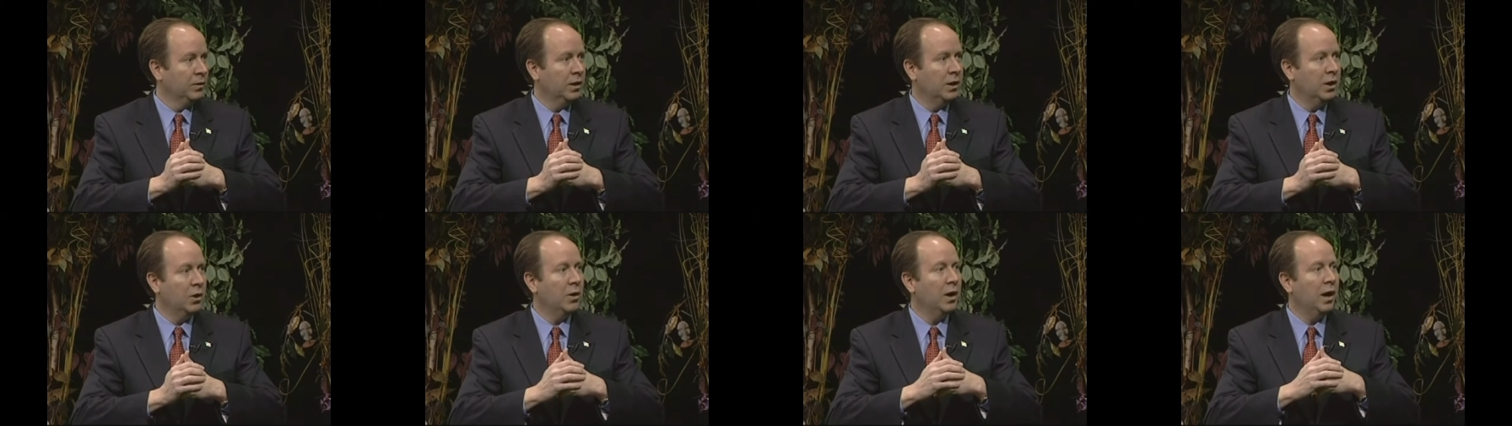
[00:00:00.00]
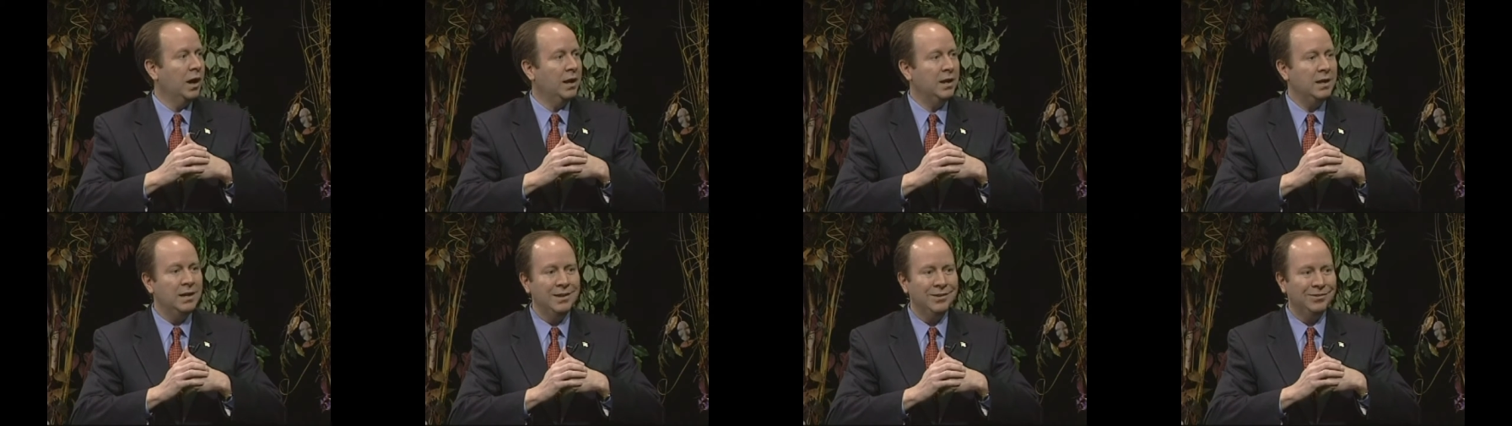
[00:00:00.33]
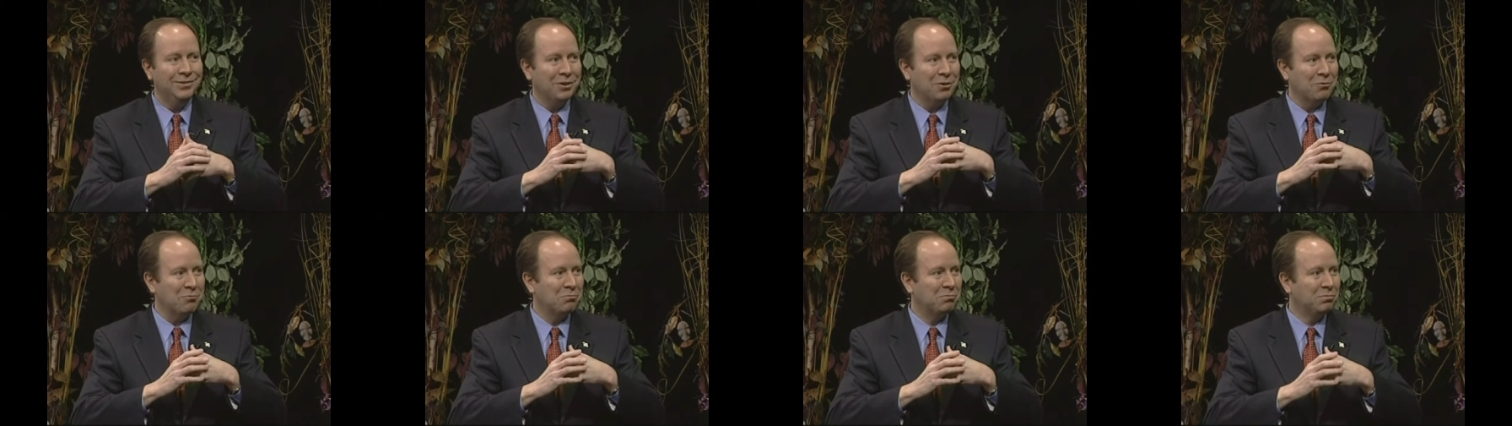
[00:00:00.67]
You know, and
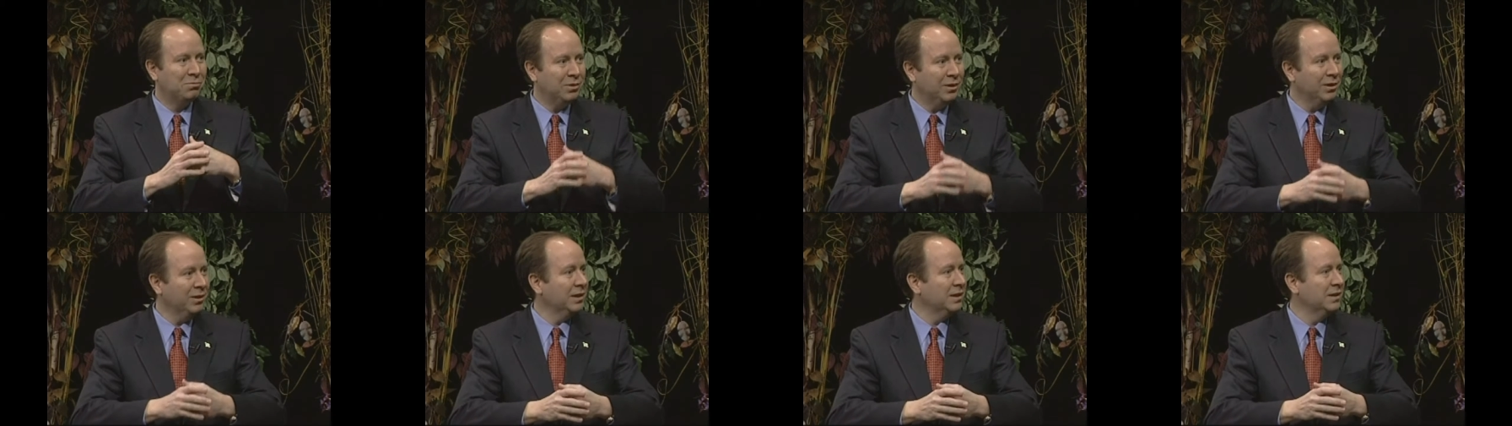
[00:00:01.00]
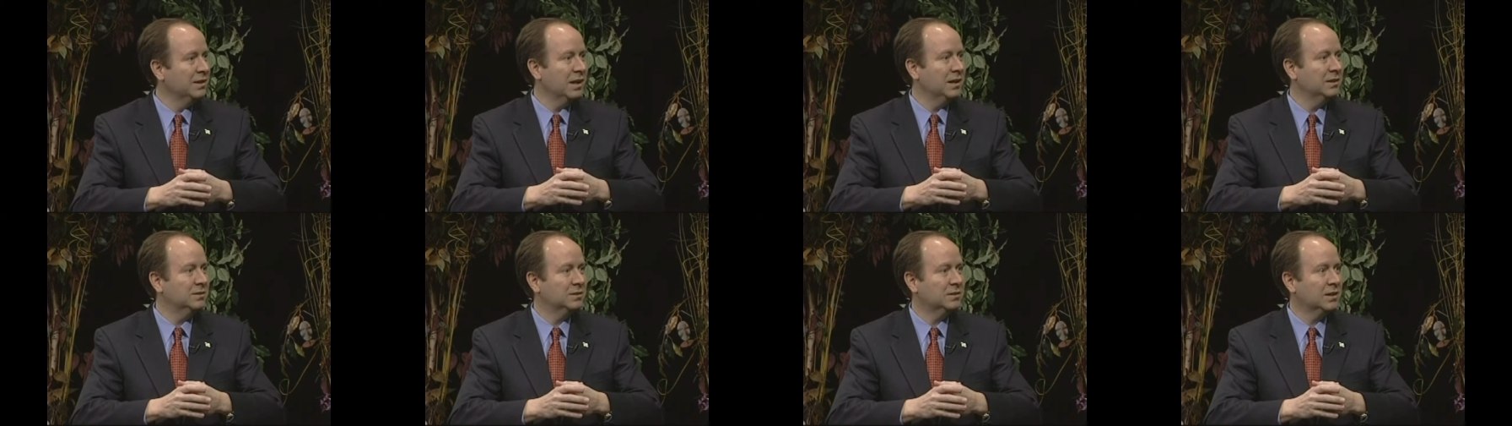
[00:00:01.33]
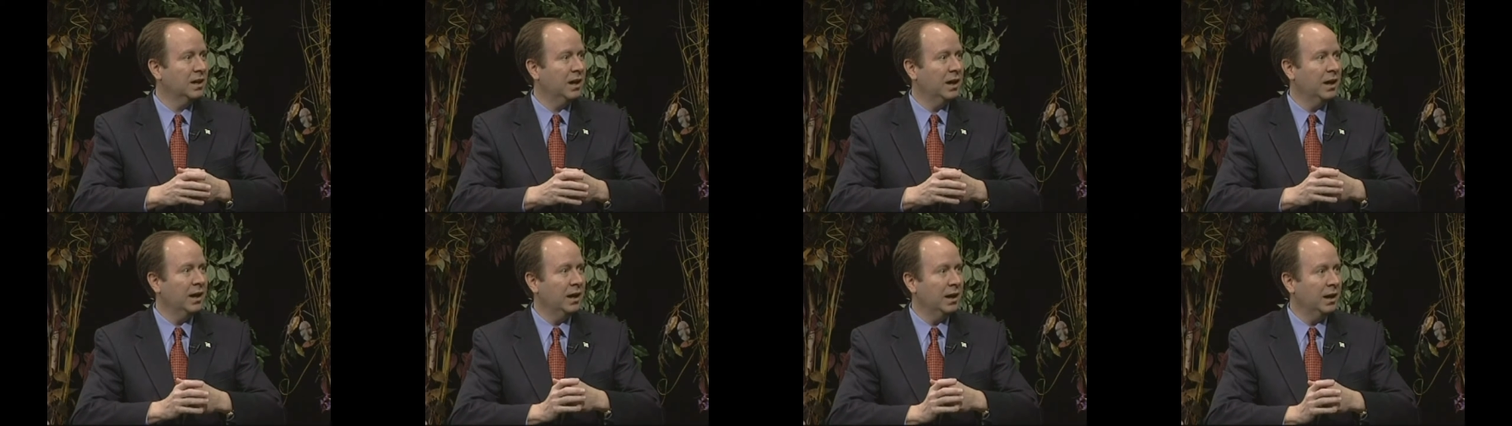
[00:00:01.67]
he's a really nice
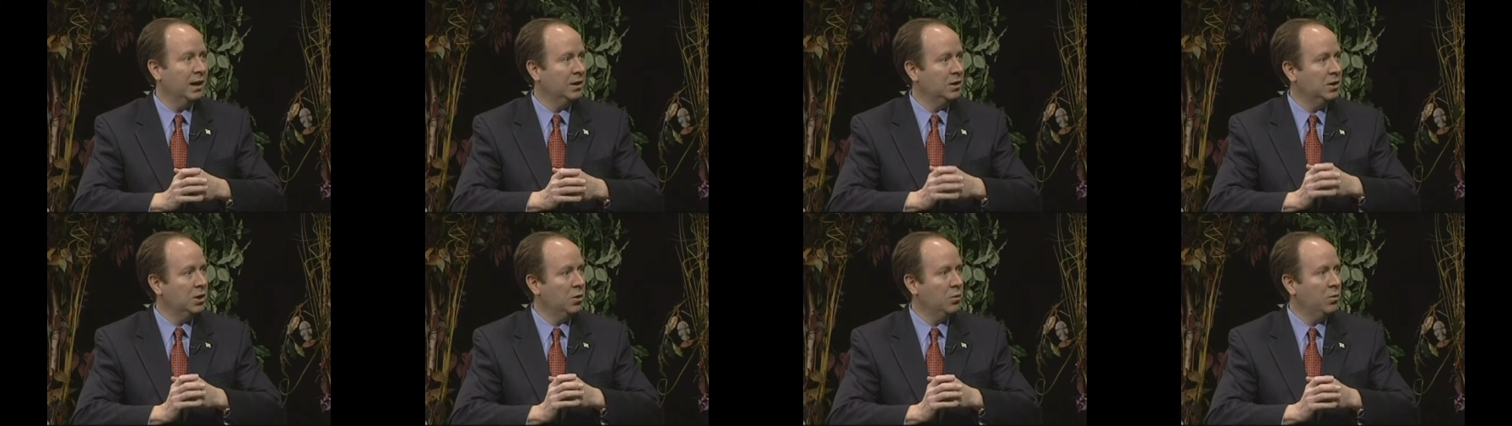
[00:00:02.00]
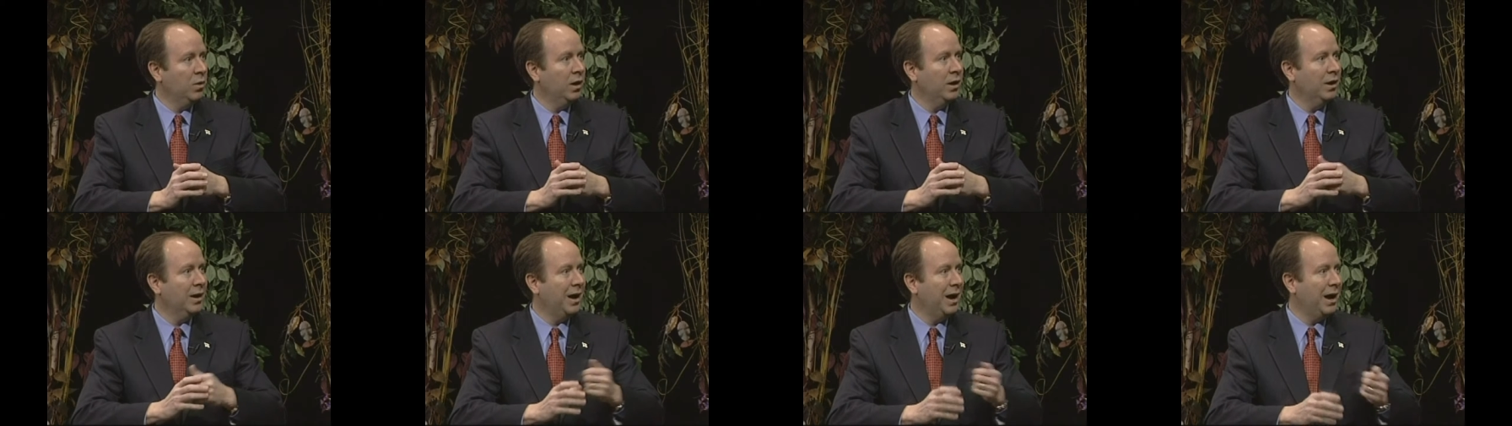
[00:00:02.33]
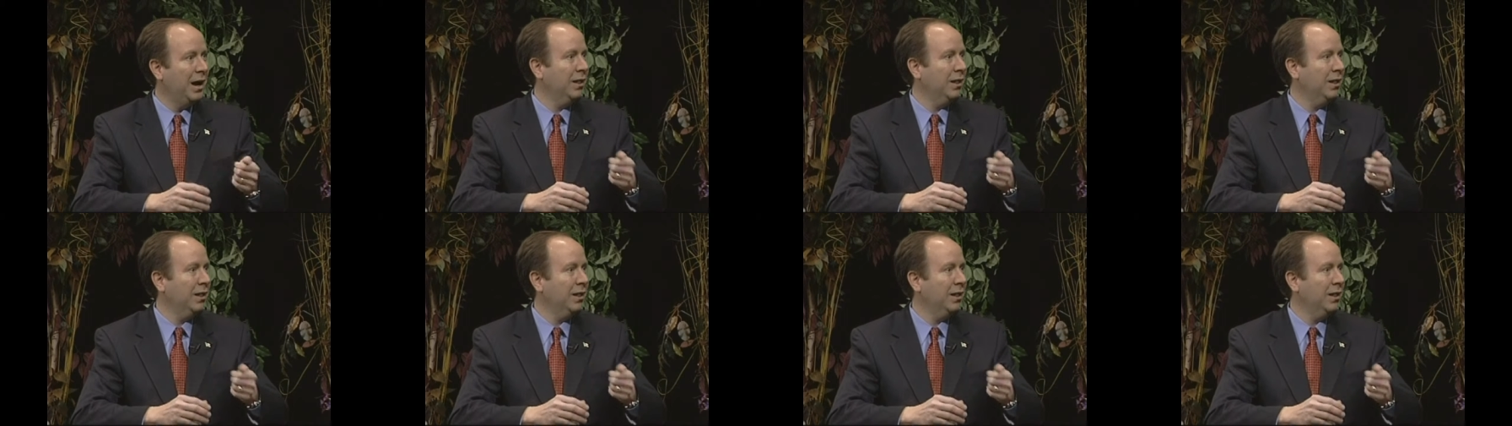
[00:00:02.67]
guy. And you know what?